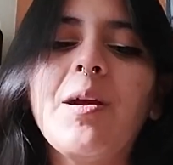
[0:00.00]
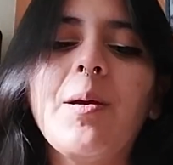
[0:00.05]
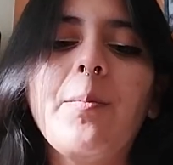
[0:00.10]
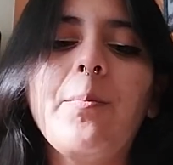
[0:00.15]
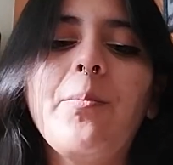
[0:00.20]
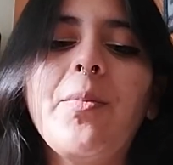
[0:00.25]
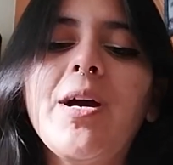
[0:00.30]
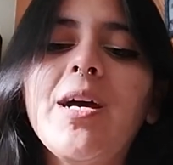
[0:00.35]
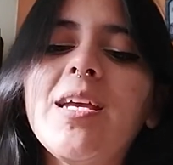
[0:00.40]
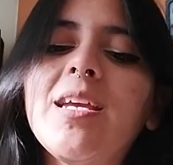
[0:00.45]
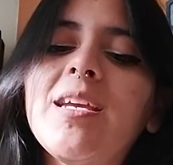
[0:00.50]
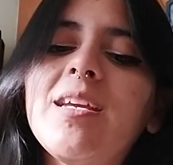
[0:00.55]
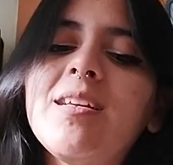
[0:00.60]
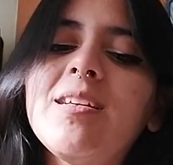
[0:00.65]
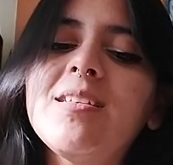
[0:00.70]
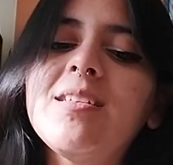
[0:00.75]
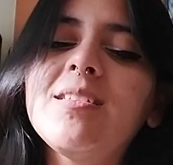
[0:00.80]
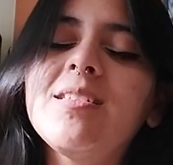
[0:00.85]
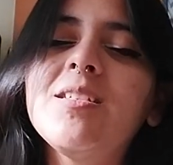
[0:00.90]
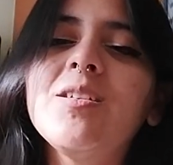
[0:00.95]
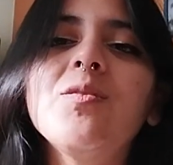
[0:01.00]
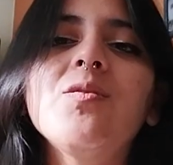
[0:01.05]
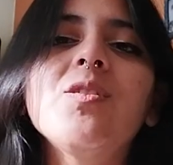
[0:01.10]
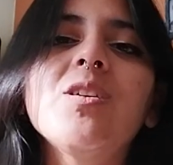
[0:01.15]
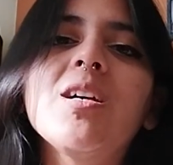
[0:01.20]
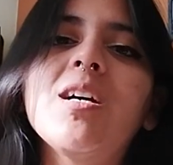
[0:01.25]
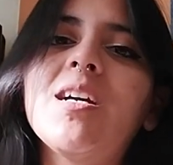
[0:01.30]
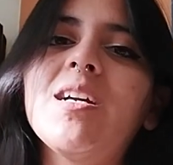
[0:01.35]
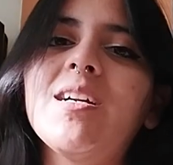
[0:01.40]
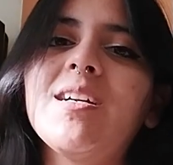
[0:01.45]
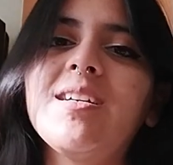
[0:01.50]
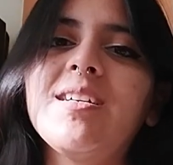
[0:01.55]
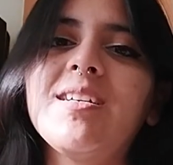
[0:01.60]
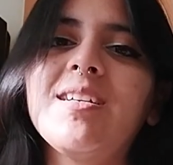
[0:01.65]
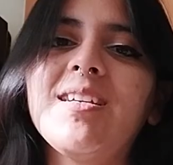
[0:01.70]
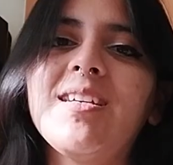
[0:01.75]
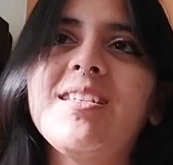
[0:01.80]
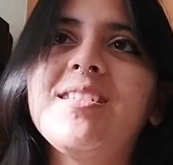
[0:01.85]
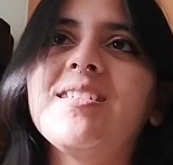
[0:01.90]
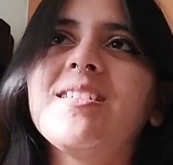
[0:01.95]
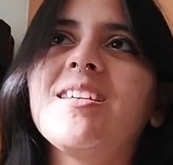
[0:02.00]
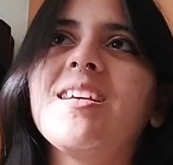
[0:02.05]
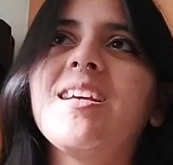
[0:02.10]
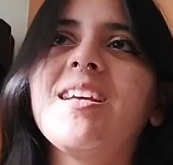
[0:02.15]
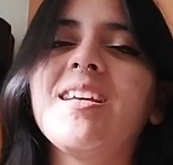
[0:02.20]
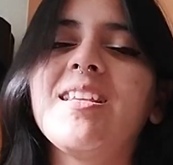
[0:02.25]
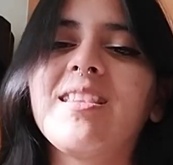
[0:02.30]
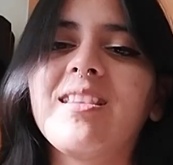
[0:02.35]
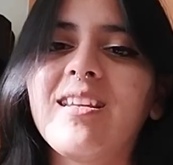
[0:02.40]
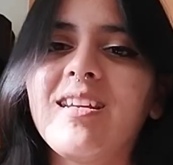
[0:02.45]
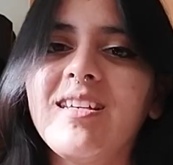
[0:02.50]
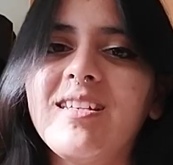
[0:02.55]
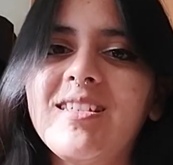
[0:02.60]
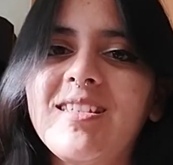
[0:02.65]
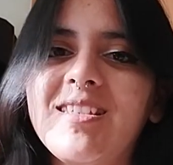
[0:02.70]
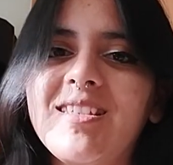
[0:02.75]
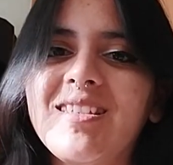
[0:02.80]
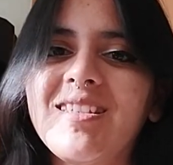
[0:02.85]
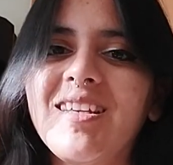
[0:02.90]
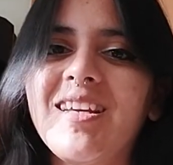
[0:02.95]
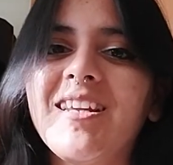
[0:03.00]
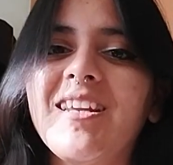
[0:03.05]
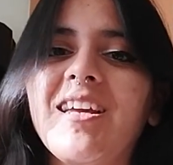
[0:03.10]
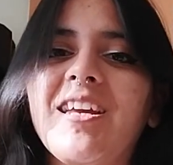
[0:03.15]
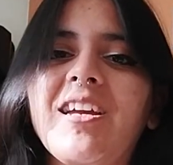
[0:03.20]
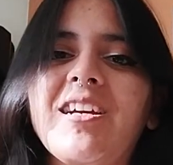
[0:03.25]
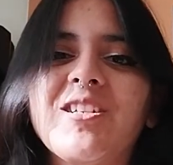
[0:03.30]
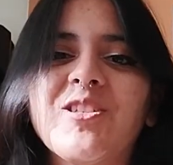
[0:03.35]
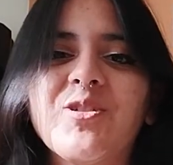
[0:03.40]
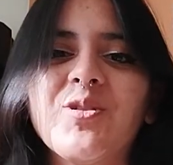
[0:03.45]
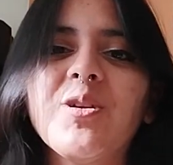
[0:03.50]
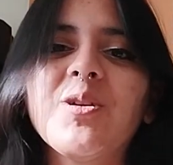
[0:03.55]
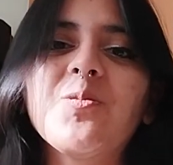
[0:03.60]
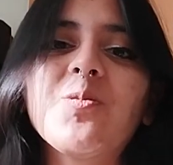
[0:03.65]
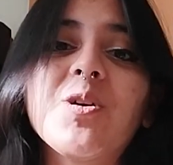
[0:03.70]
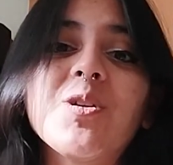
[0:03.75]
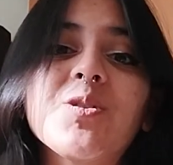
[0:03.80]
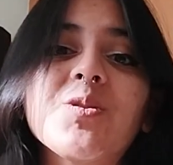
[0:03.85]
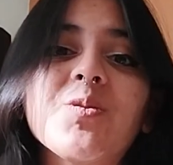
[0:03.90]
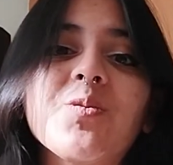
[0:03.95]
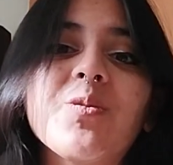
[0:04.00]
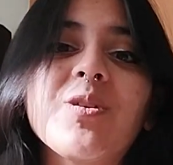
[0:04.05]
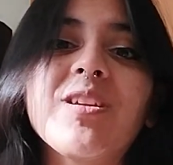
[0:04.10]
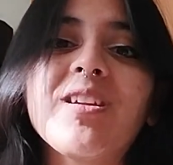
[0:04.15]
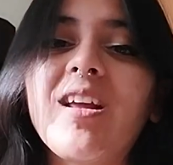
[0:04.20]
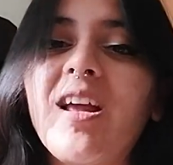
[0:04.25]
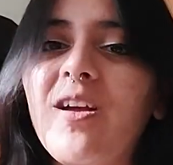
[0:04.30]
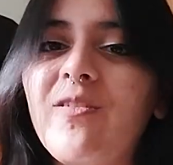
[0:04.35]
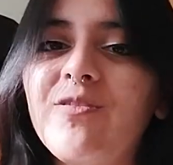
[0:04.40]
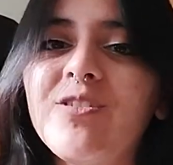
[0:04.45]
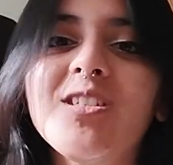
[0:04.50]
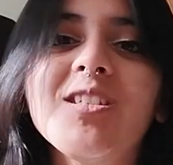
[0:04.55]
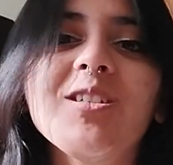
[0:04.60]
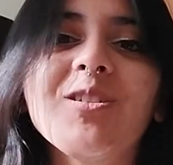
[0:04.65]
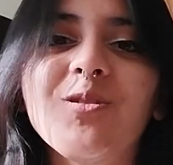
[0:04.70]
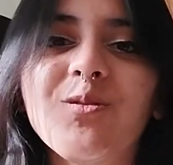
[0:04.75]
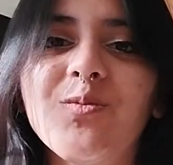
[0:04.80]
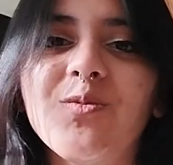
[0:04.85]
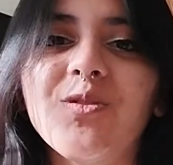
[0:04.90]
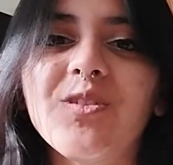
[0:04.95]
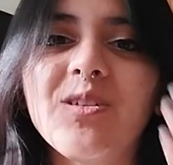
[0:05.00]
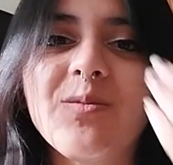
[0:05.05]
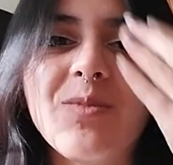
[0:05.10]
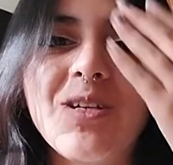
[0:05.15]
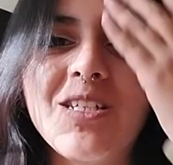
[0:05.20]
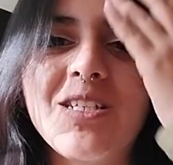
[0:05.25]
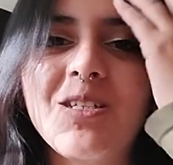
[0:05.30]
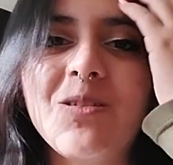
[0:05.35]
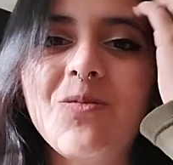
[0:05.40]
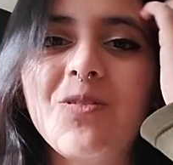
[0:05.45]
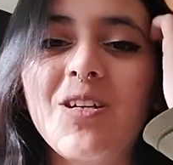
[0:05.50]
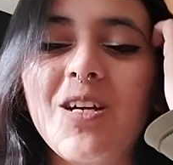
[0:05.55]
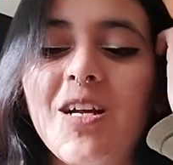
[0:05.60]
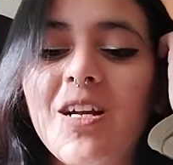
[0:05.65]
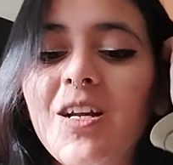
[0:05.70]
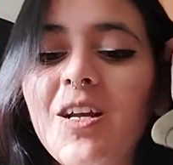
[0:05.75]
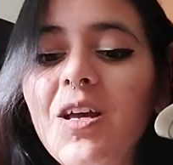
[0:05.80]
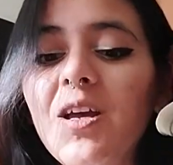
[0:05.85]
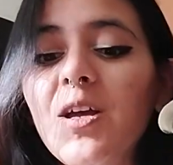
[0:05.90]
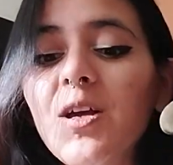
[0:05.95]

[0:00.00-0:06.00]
my TBR is endless, and I actually want to read every single book in my TBR.